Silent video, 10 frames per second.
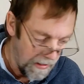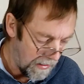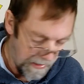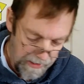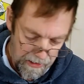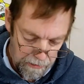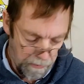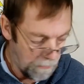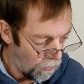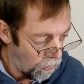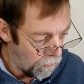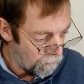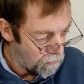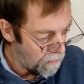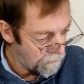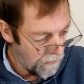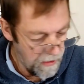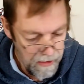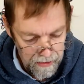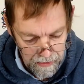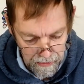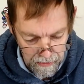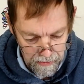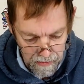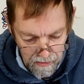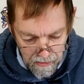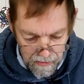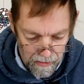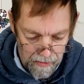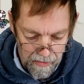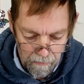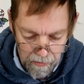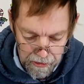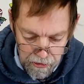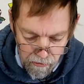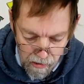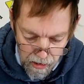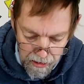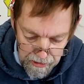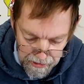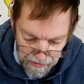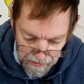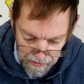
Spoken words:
It needs to be put on roughly, and then when it dries,